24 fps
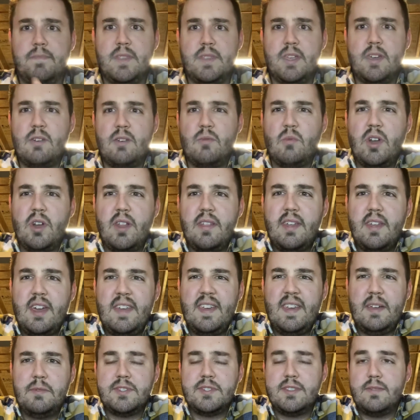I
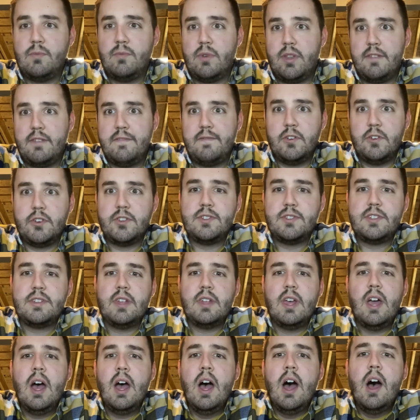think it was one of the first
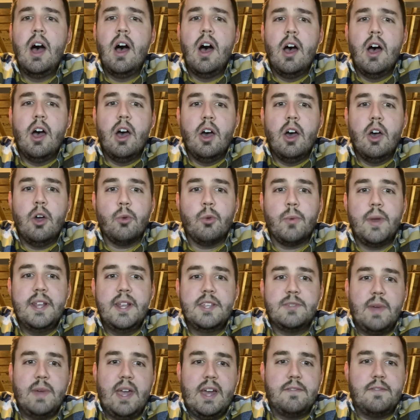
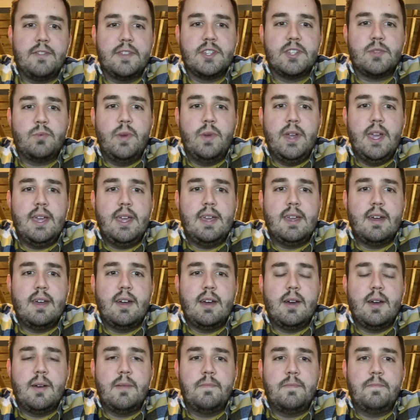readings we had for this week.
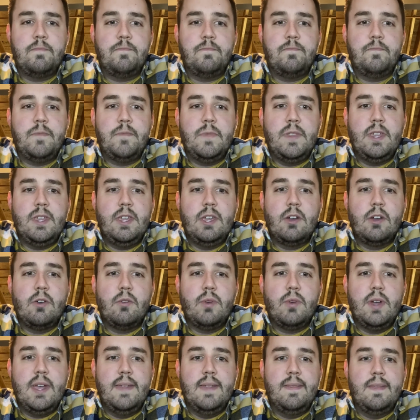
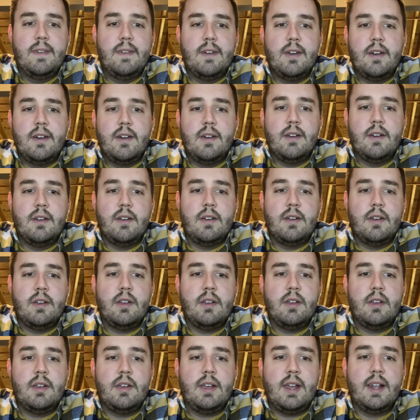In the
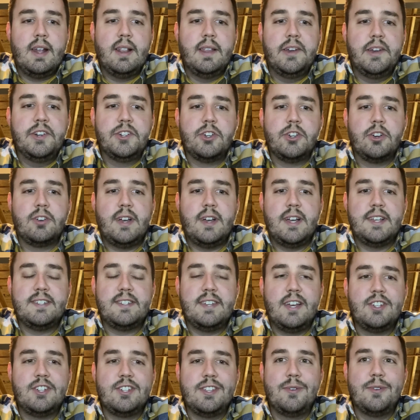kind of literature class
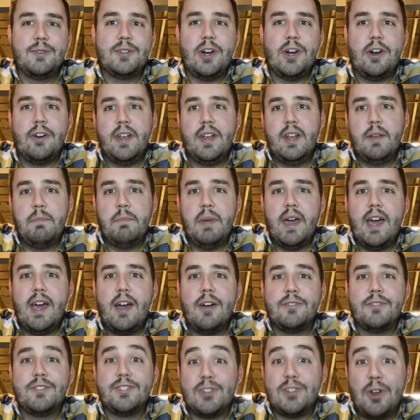section, they were talking
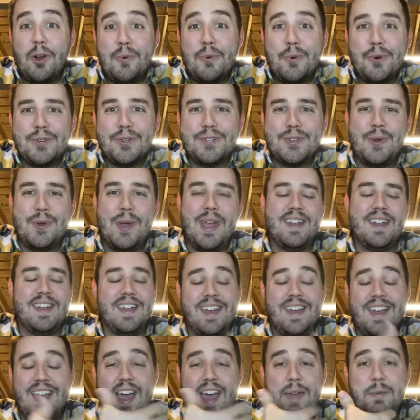about Star Wars. And
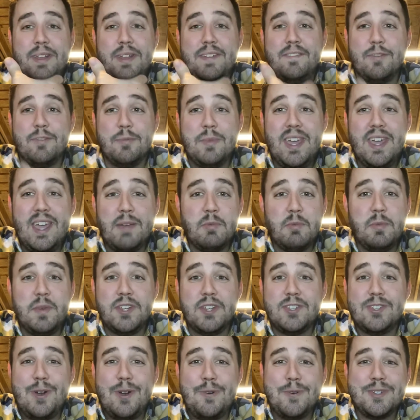I mean, for me, I'm a
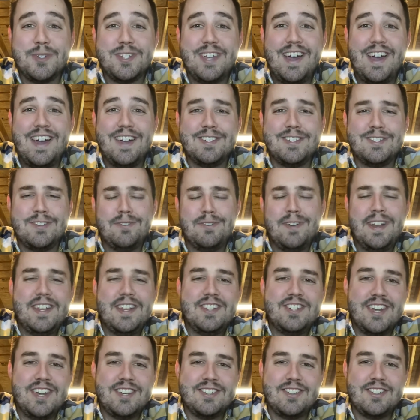big Star Wars guy, so any
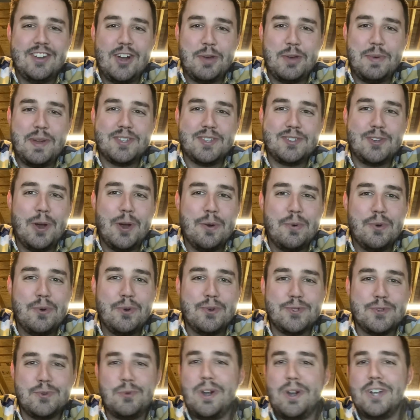chance to talk about Star
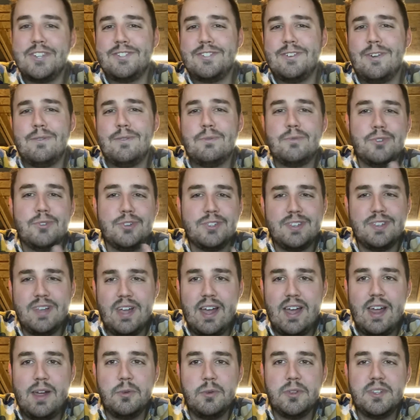Wars or watch Star Wars,
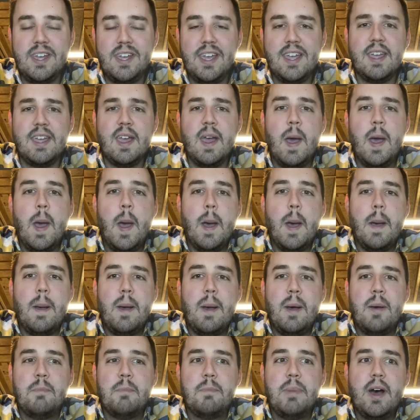I will take.
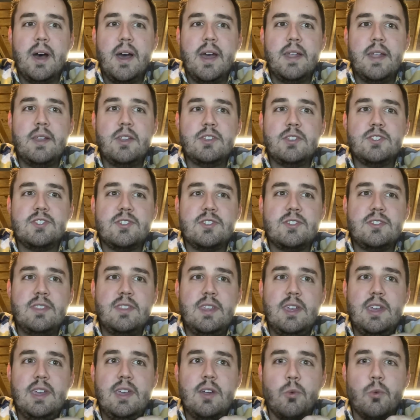But
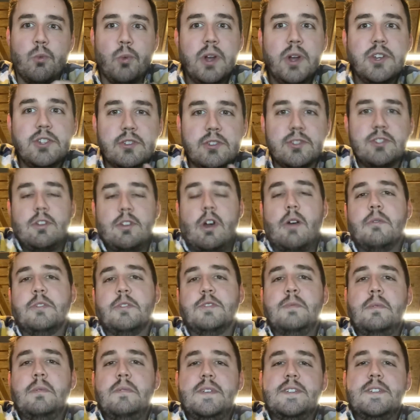the original Star
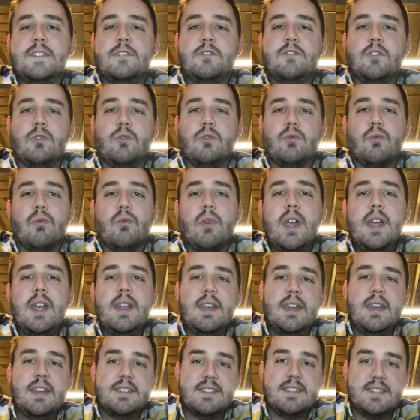Wars movie is such a
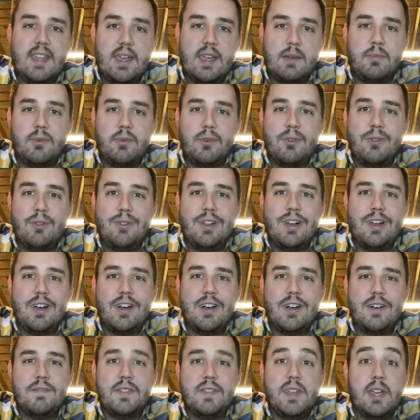great example
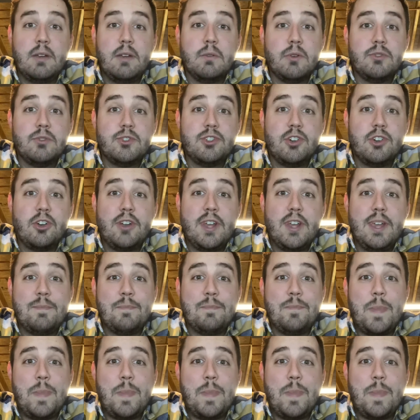of the hero's journey.